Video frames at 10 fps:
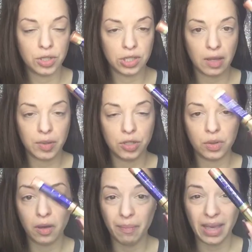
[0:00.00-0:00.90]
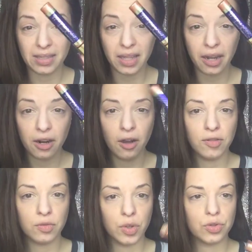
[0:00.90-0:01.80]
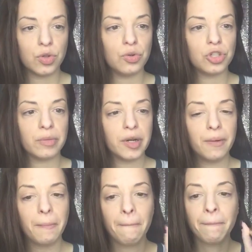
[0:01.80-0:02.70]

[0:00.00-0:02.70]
which is I've been doing a base layer of the rose gold shimmer.